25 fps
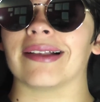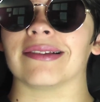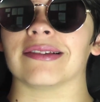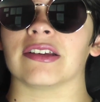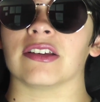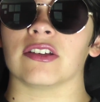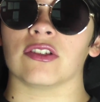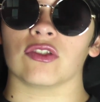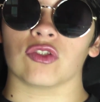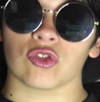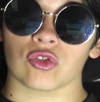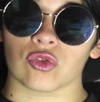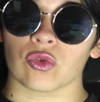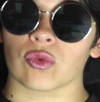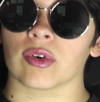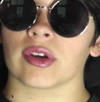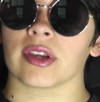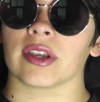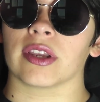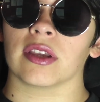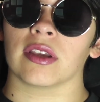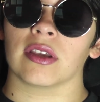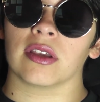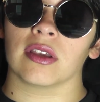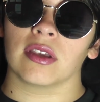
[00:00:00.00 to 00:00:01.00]
as a
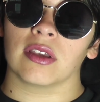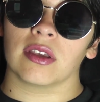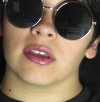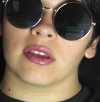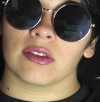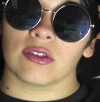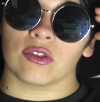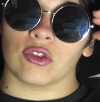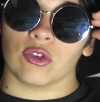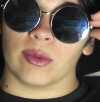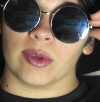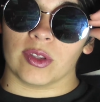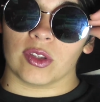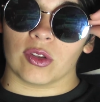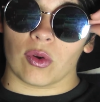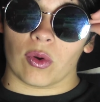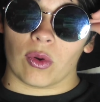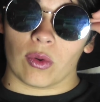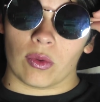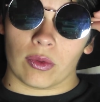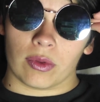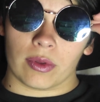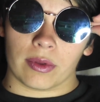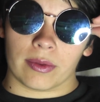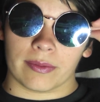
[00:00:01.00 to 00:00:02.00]
story to be
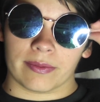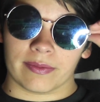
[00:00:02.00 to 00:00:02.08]
told.